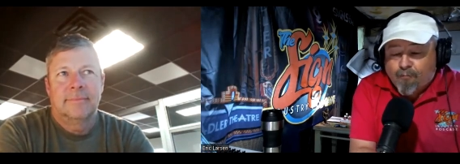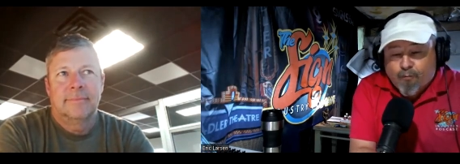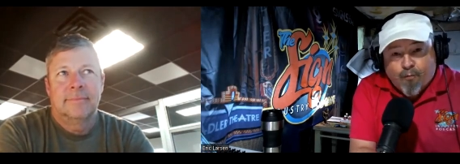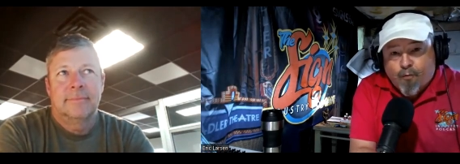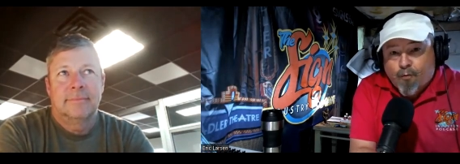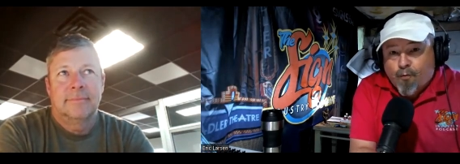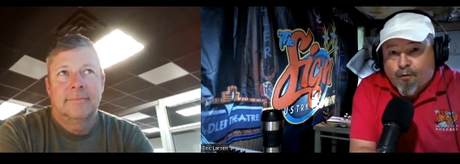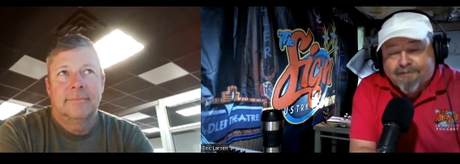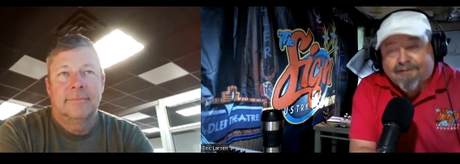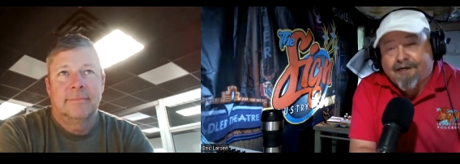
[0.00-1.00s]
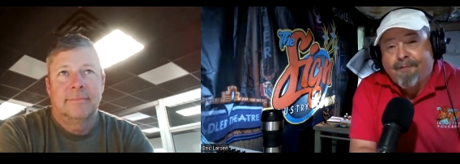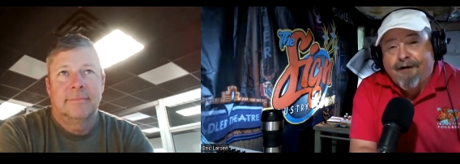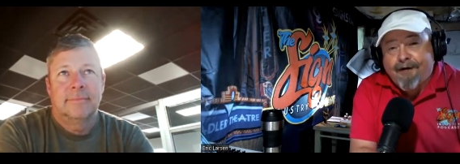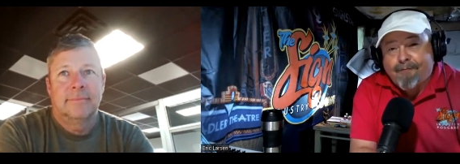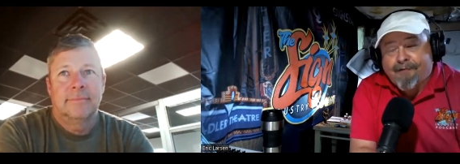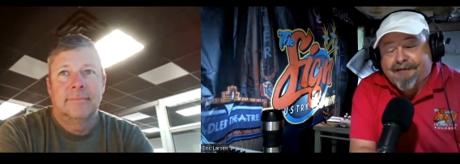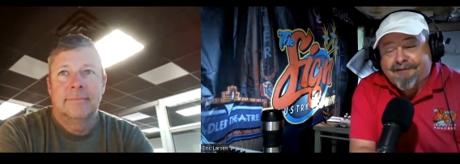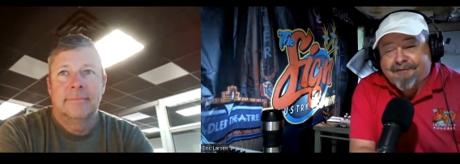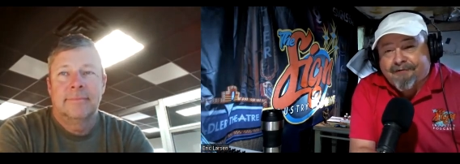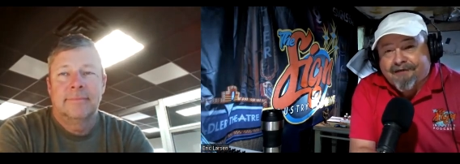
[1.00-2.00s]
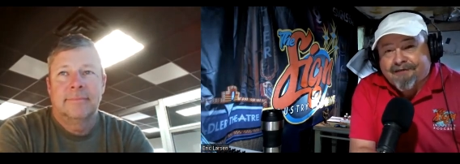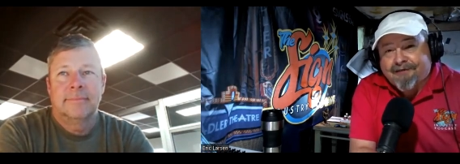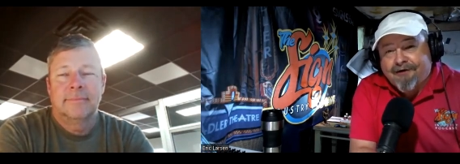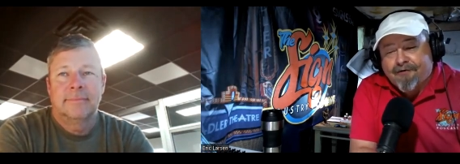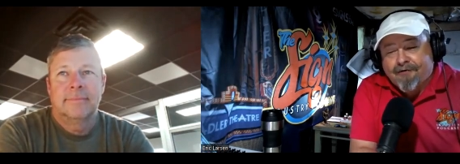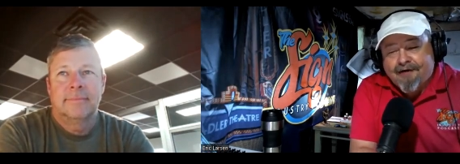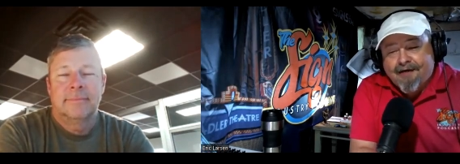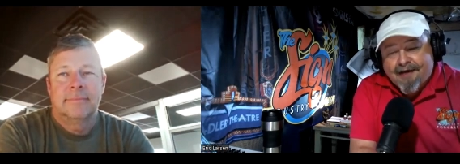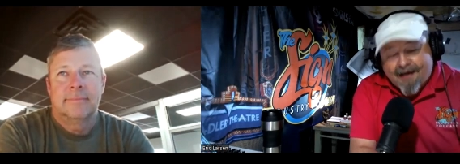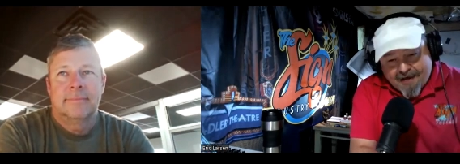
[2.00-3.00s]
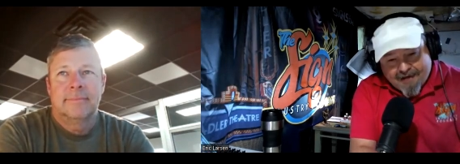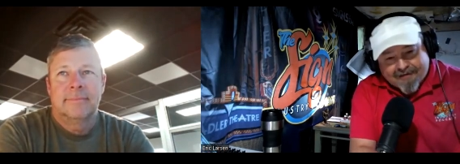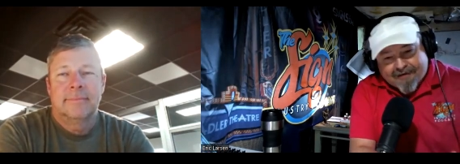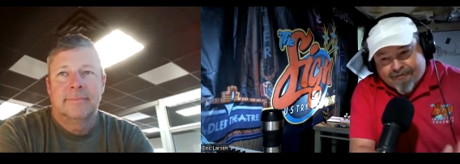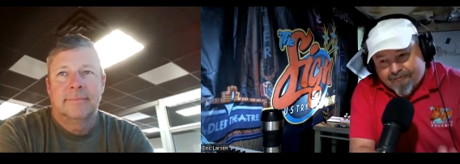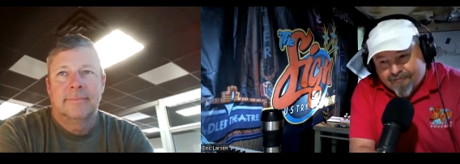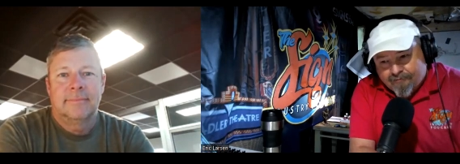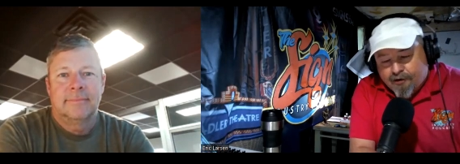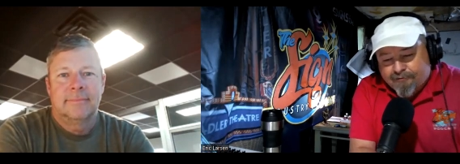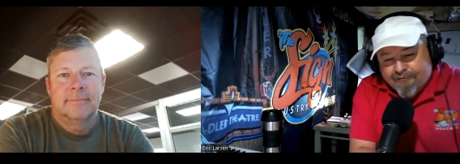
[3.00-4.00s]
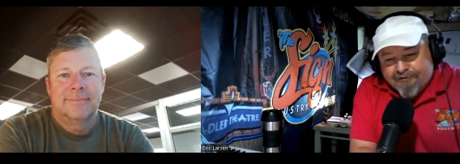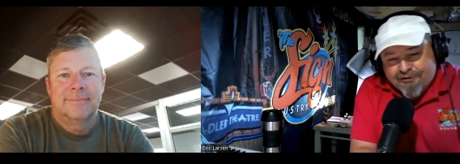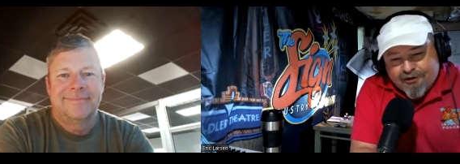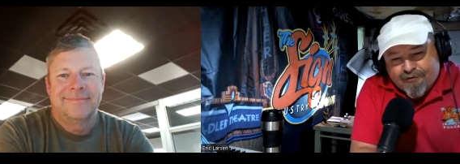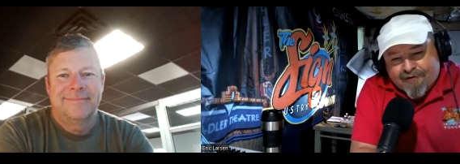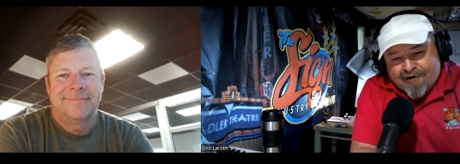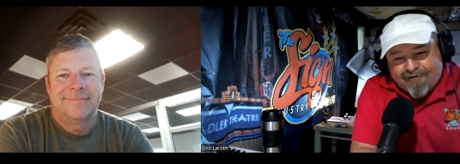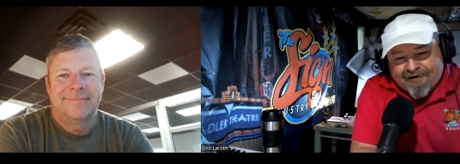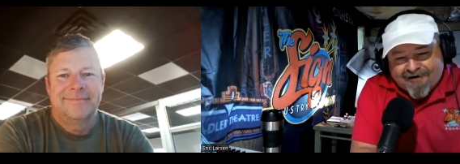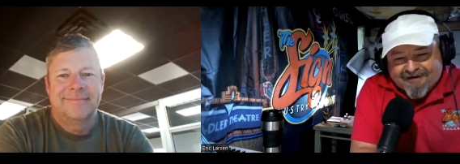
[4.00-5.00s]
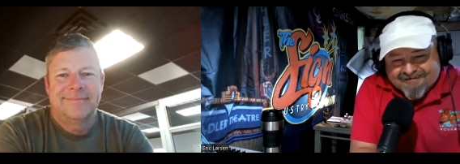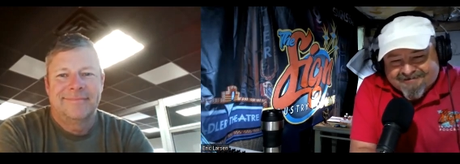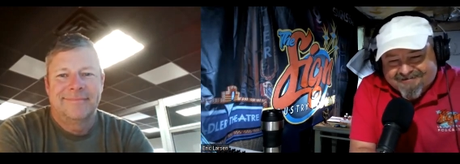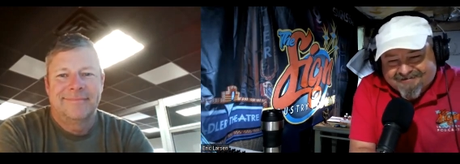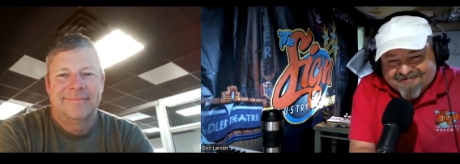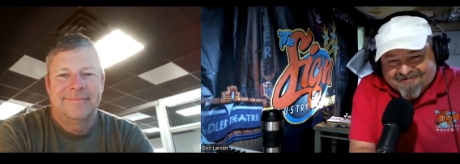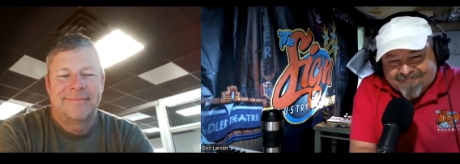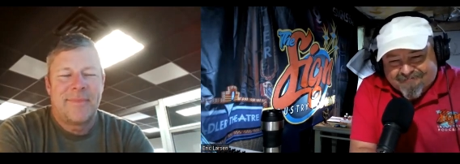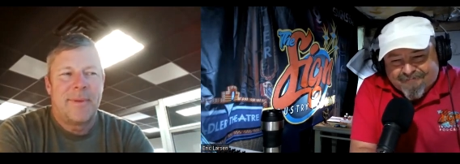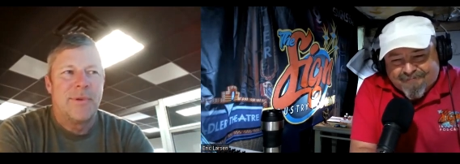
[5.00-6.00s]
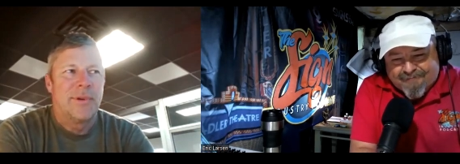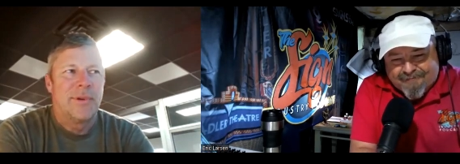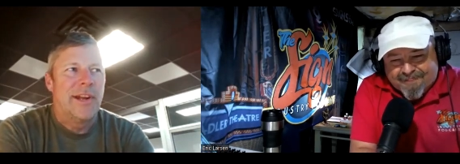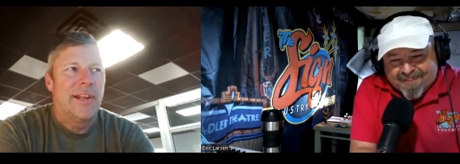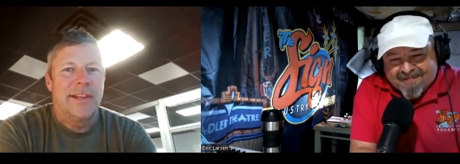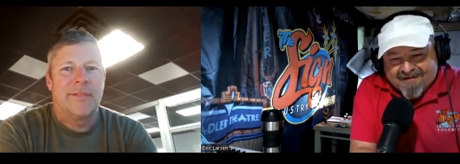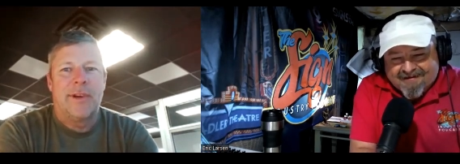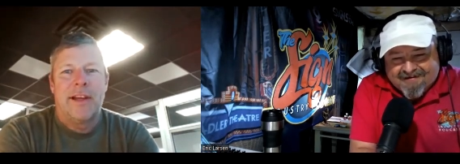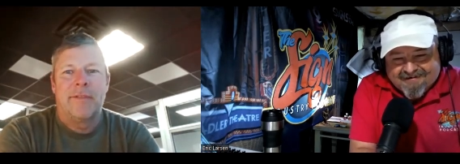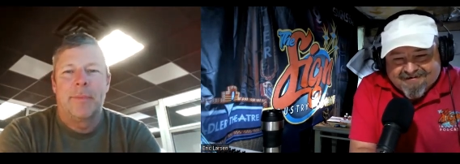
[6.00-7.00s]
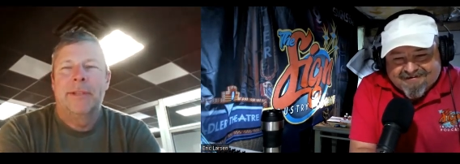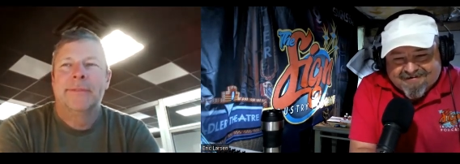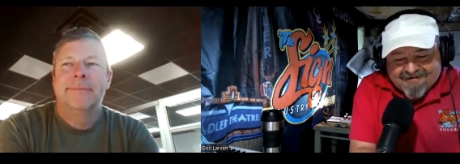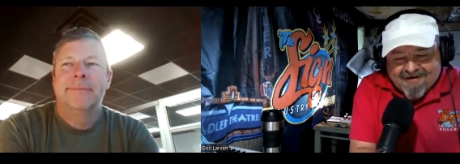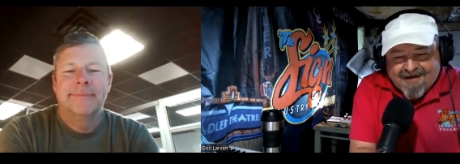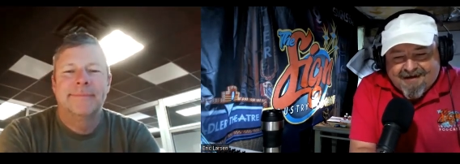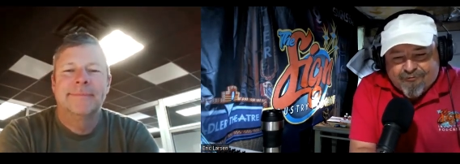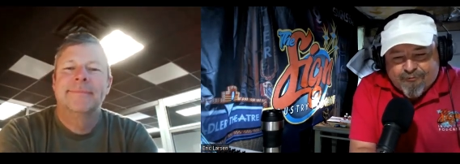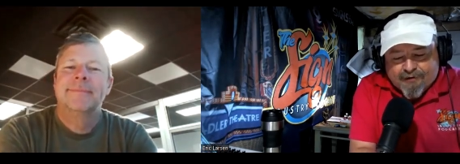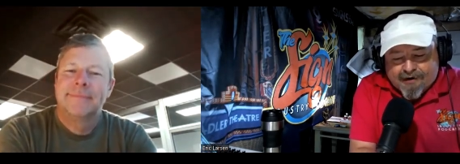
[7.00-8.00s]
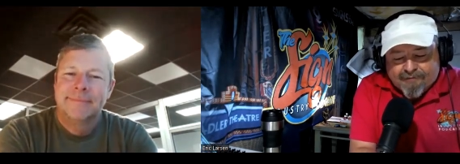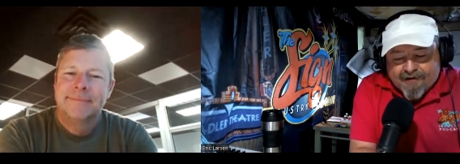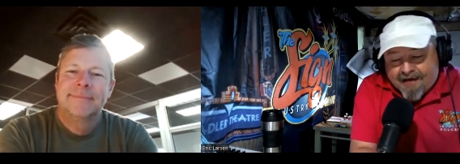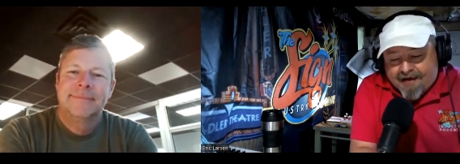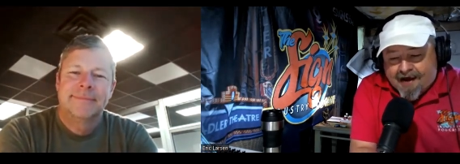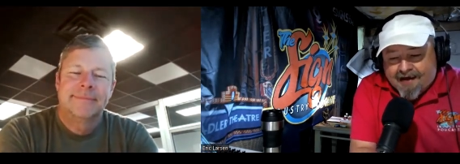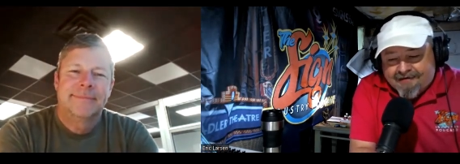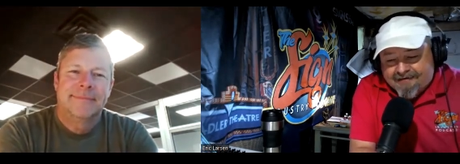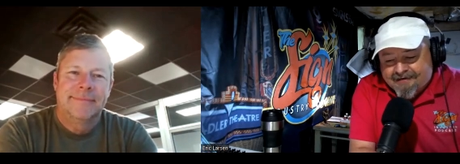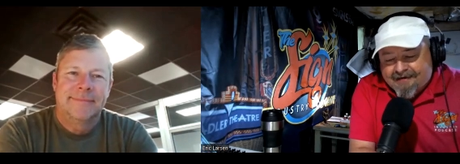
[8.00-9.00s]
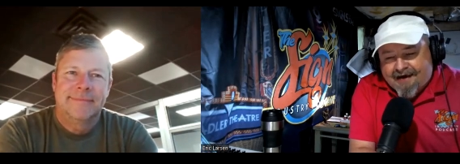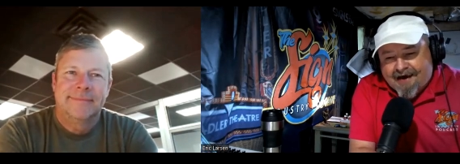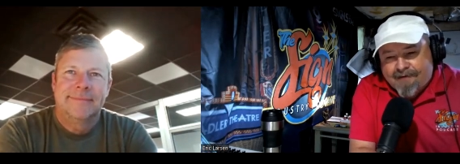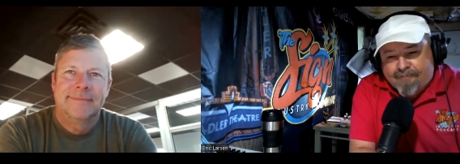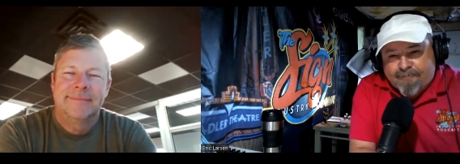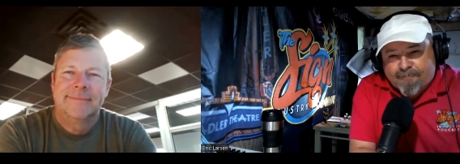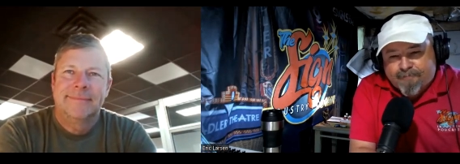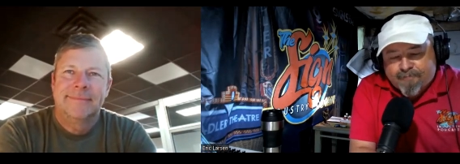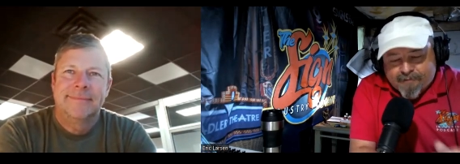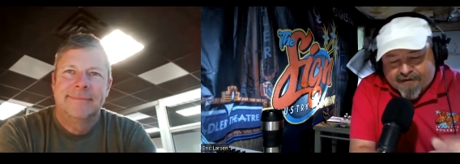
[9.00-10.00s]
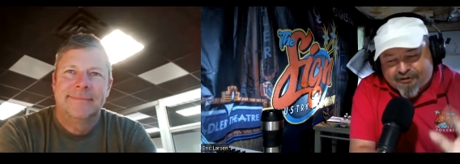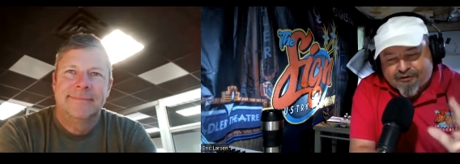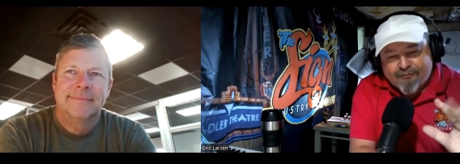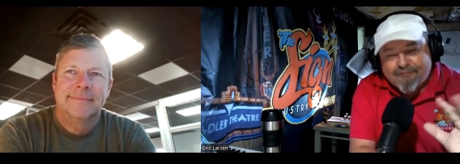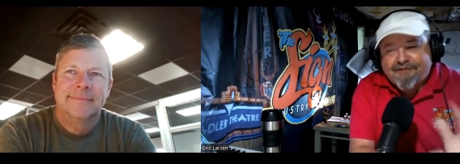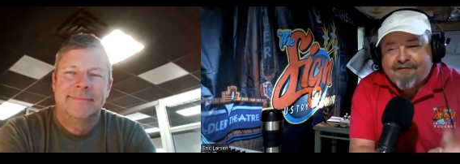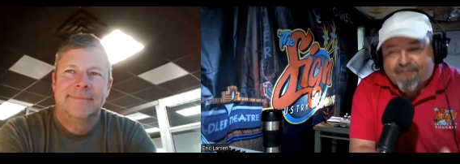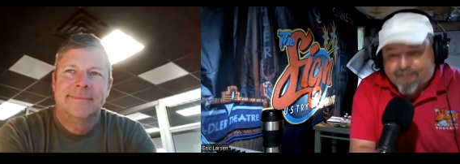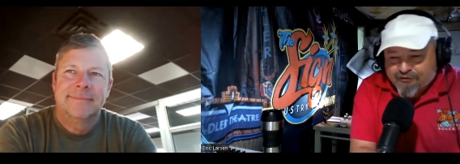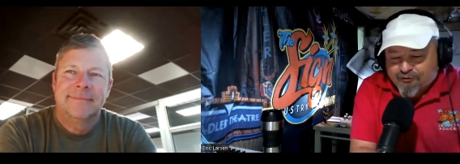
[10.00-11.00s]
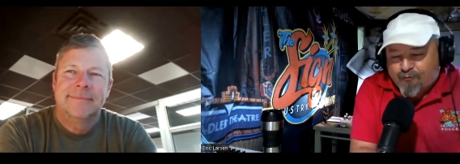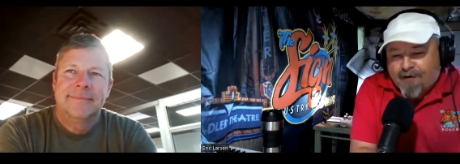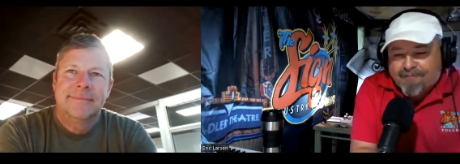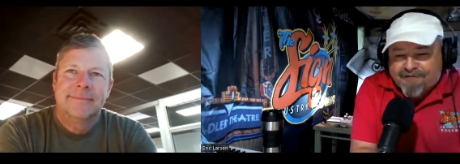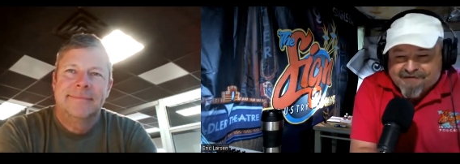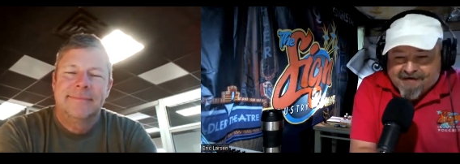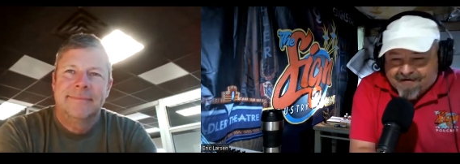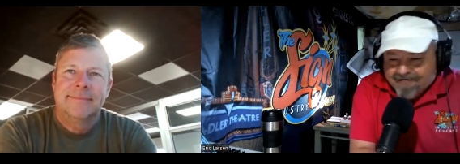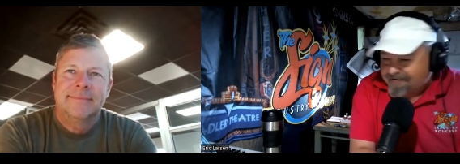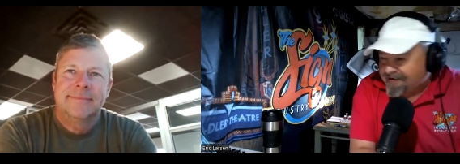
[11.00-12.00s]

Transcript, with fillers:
Speaker 1: what's coming up possibly. So, Alan, welcome to the show. How are you? I'm
Speaker 2: doing great. Thanks for having me.
Speaker 1: Yeah, no problem. Hey, I I've been cruising through your website.